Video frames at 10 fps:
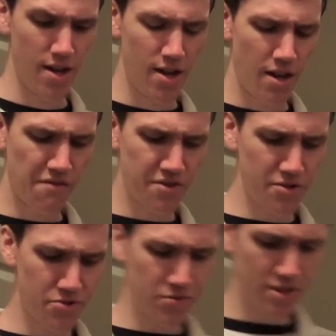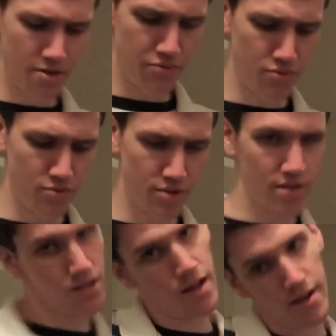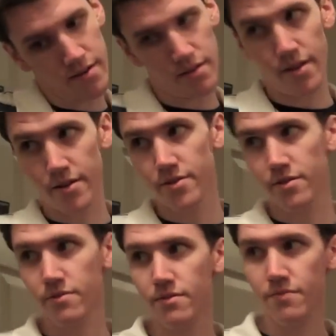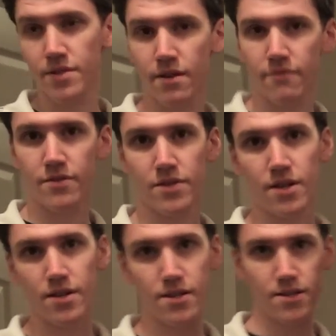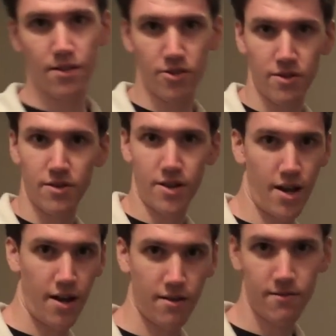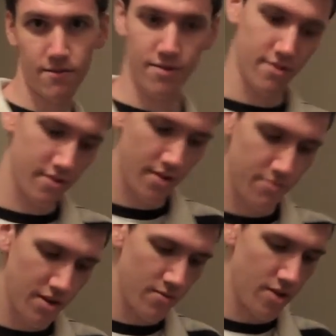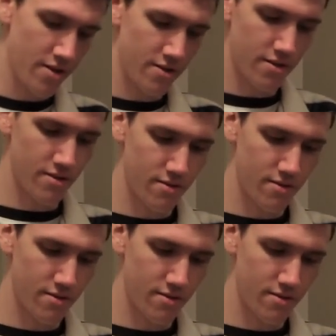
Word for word: if Zeus was in a pool, wouldn't he like electrocute himself? Because like he's the thunder guy. He'd or be in water. And...